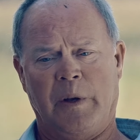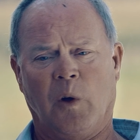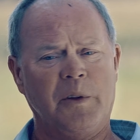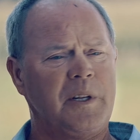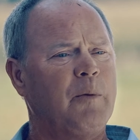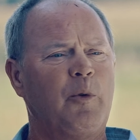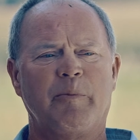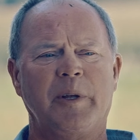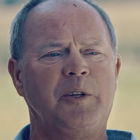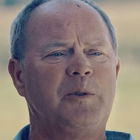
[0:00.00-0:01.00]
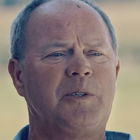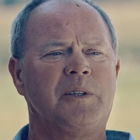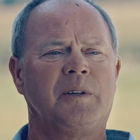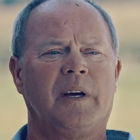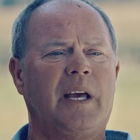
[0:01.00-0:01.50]
In all the time we've been
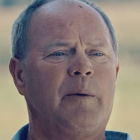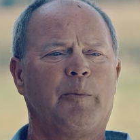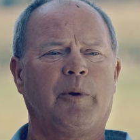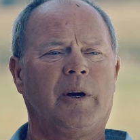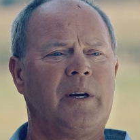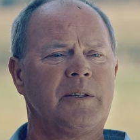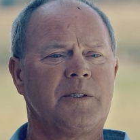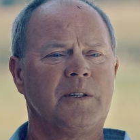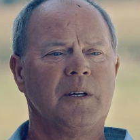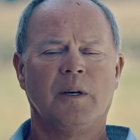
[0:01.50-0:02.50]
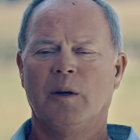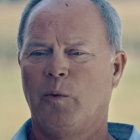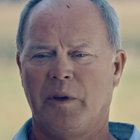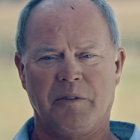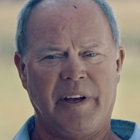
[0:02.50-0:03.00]
using dicamba products,
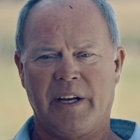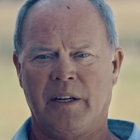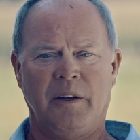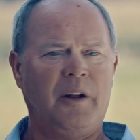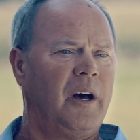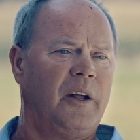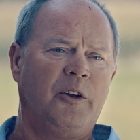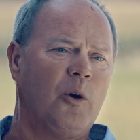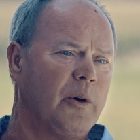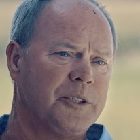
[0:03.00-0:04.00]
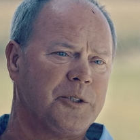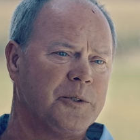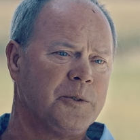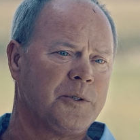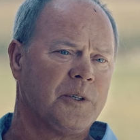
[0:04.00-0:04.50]
we have had uh, no
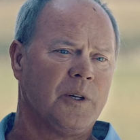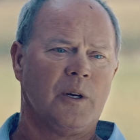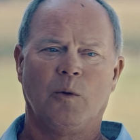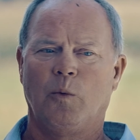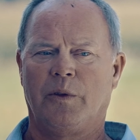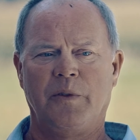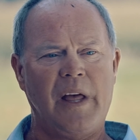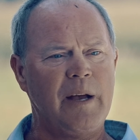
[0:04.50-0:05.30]
issues with